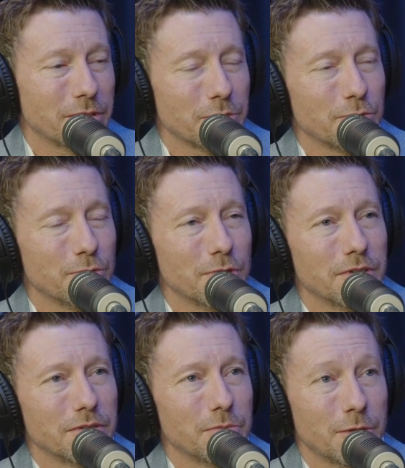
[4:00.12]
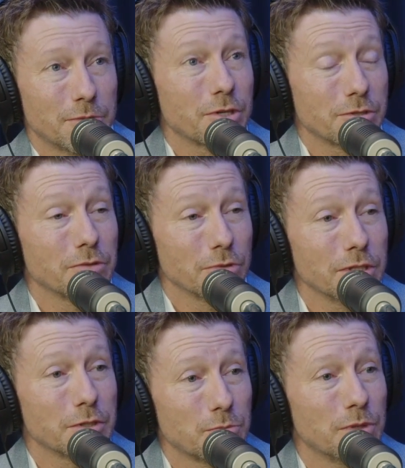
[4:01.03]
about this before. Purpose Coaching
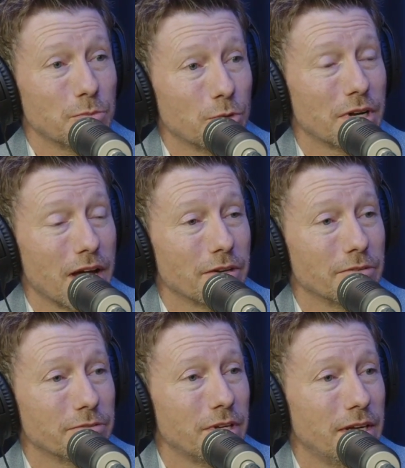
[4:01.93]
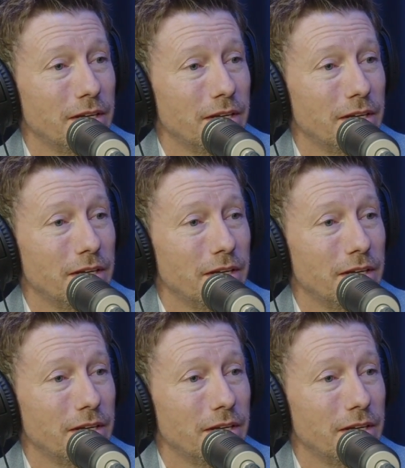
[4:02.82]
really has been born out of